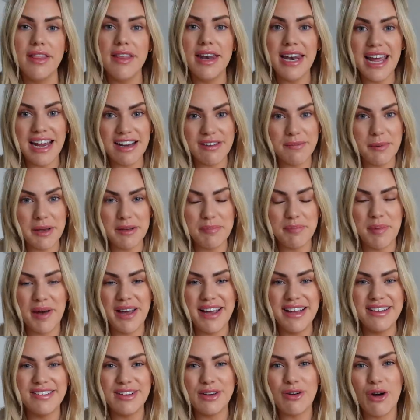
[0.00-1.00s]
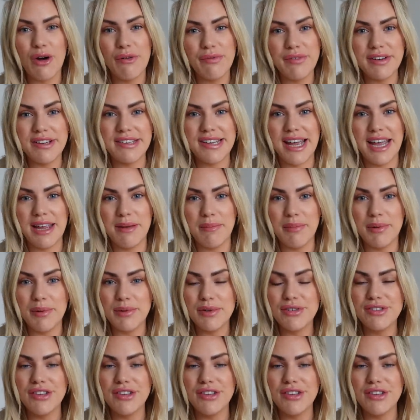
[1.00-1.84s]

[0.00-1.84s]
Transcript: The next Best Buy is a coffee table.